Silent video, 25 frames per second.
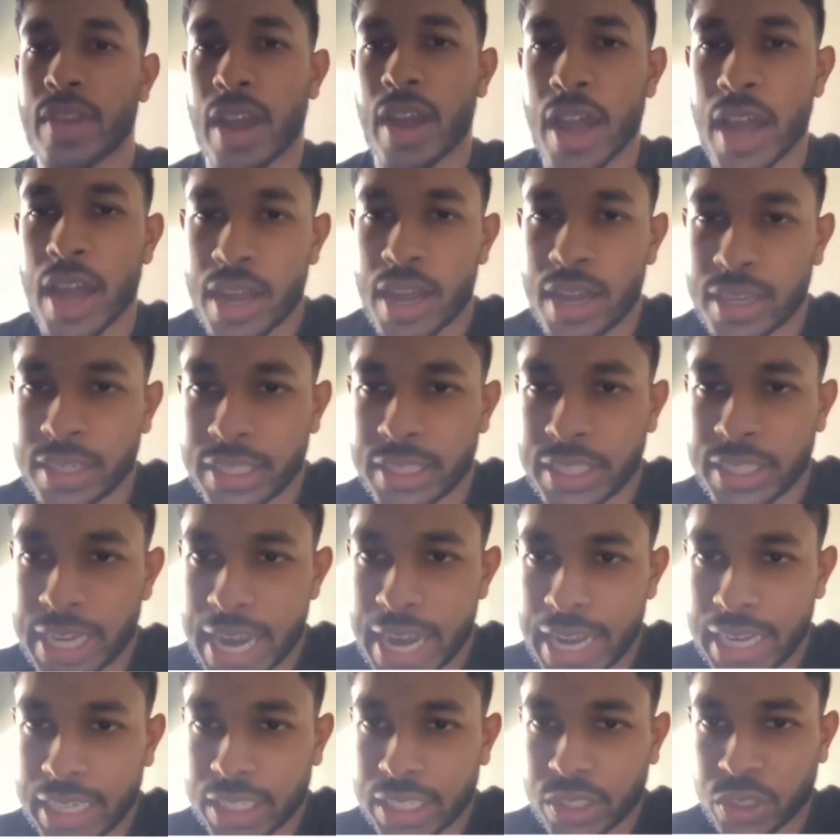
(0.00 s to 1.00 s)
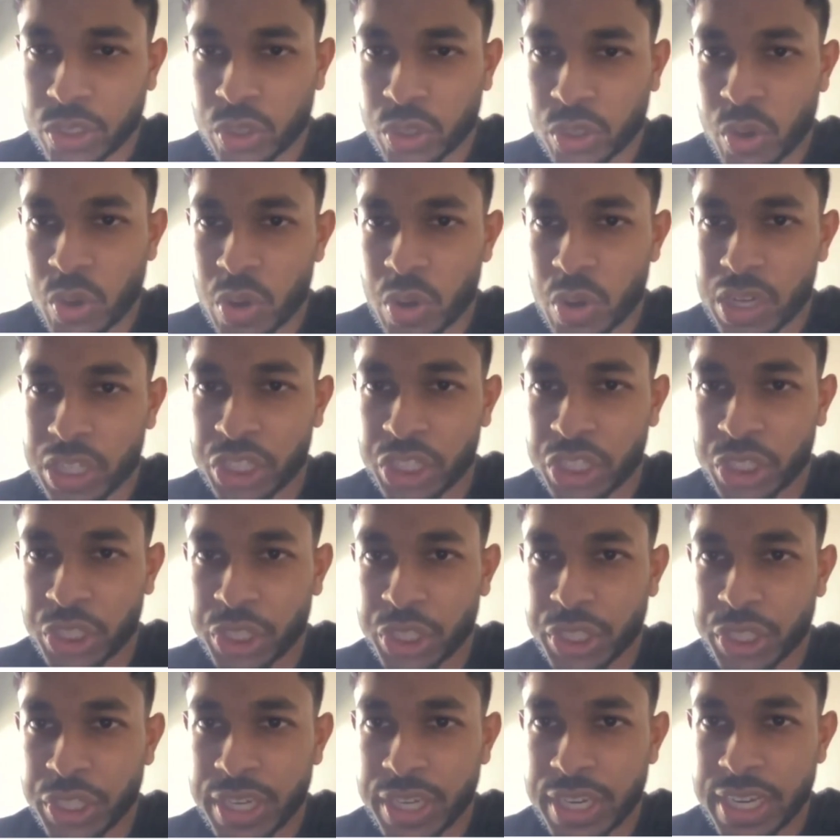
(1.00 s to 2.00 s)
Next
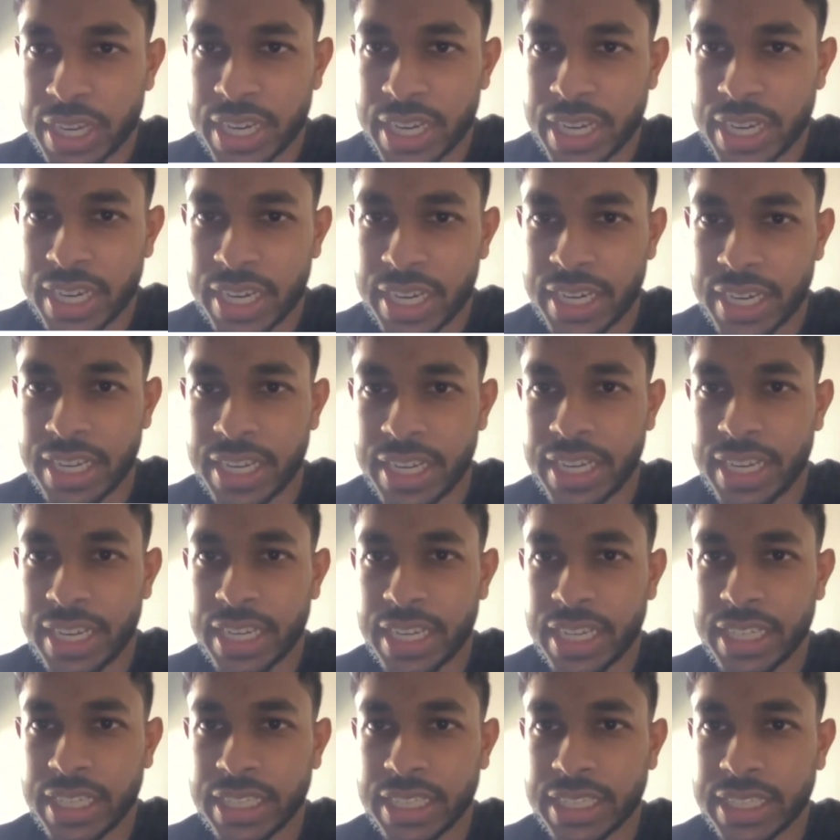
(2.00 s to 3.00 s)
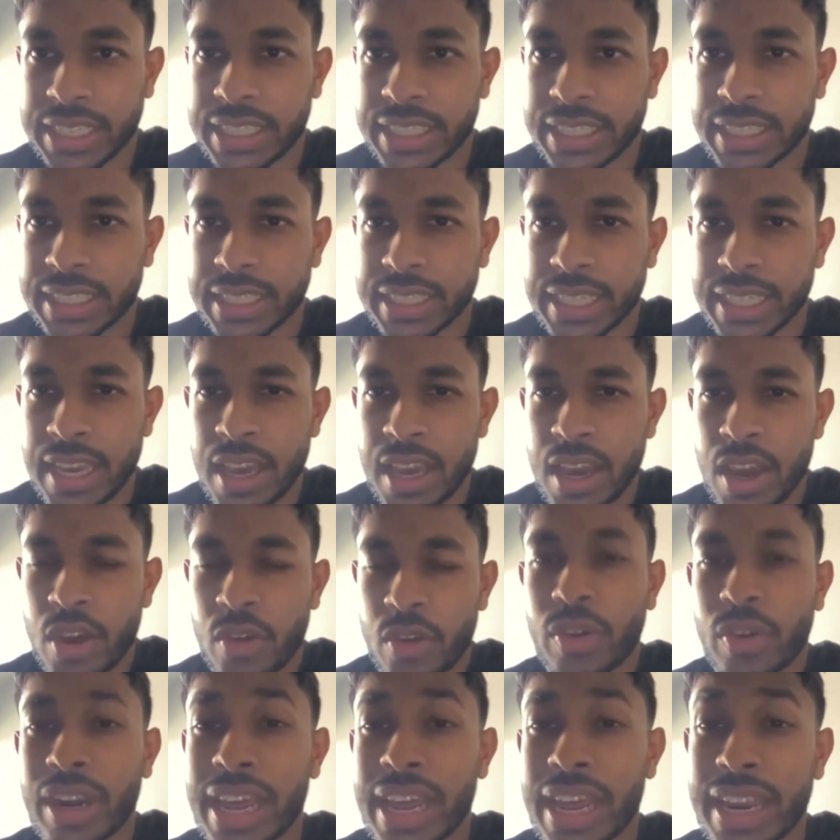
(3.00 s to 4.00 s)
question is
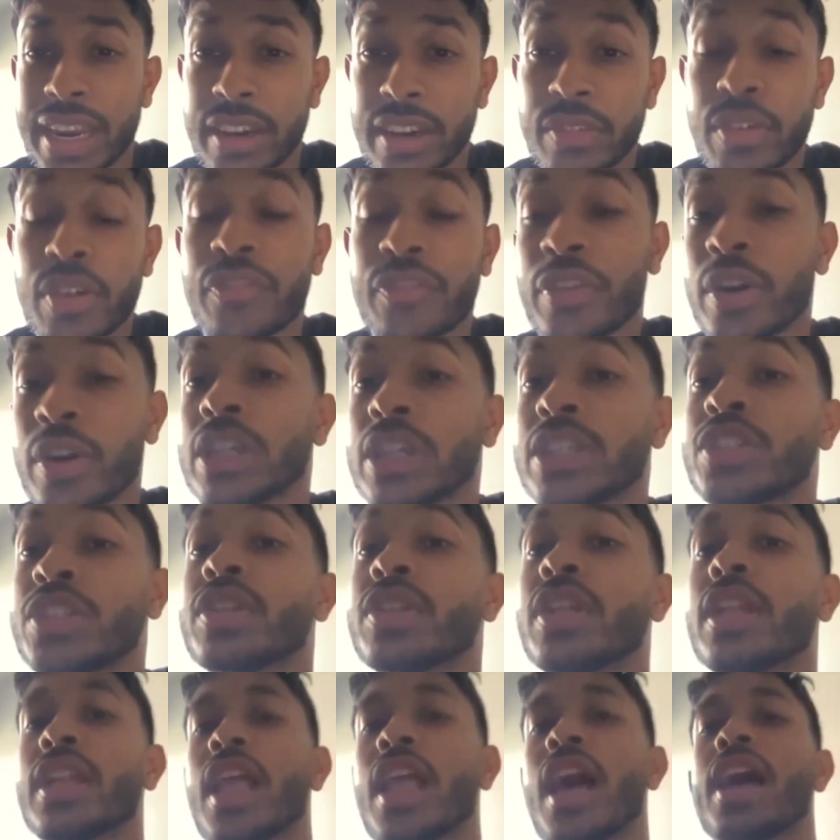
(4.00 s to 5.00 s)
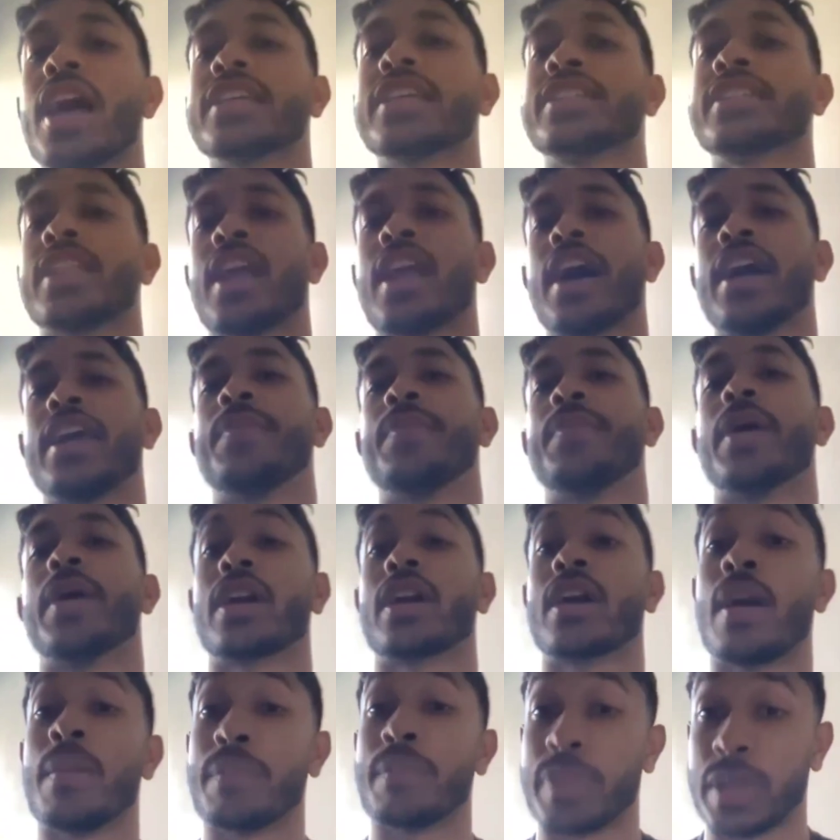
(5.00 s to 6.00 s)
referring to the last slide
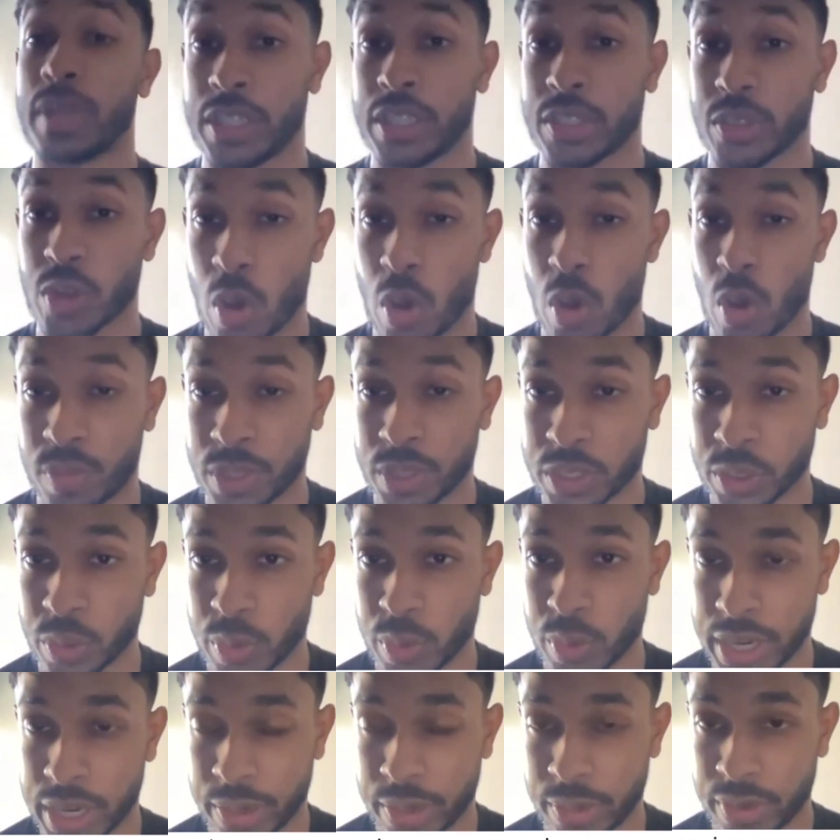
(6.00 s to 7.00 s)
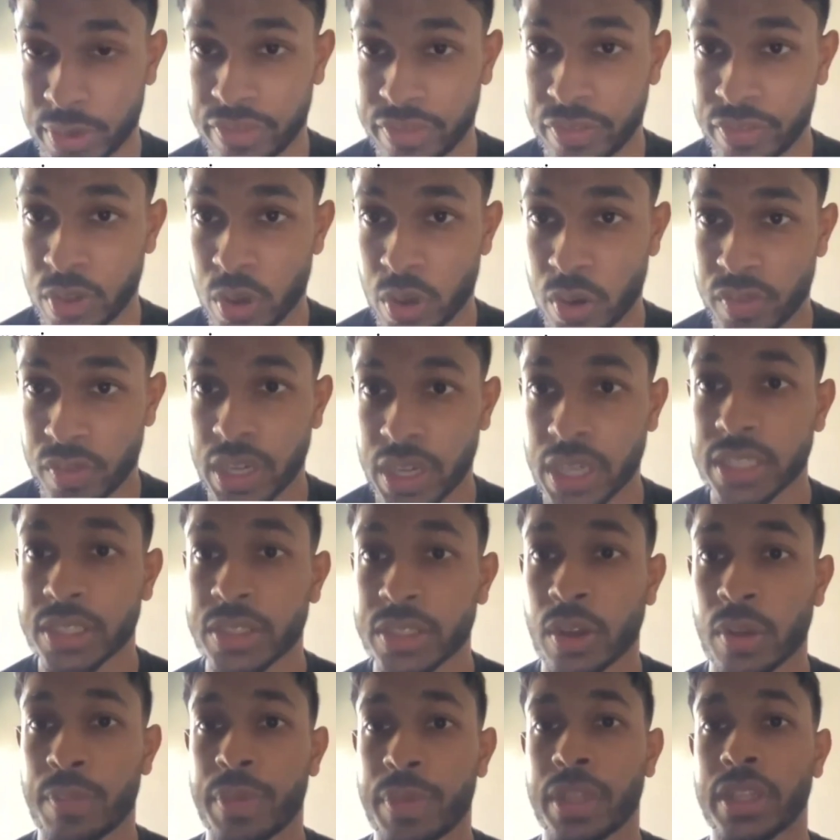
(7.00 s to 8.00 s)
about companies open to working with
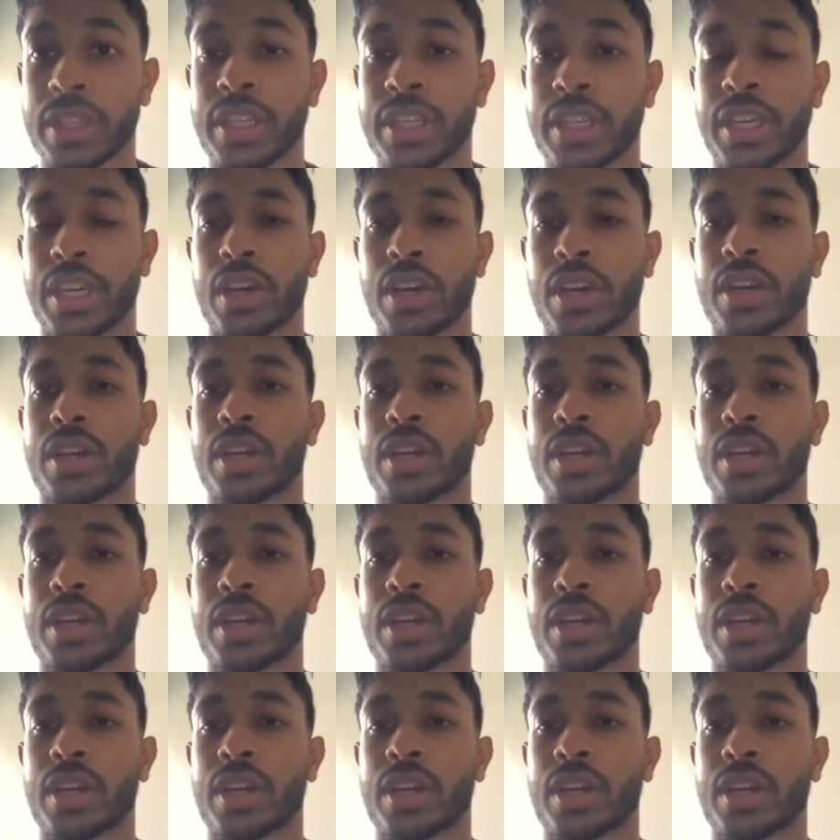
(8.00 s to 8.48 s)
Flowverse on building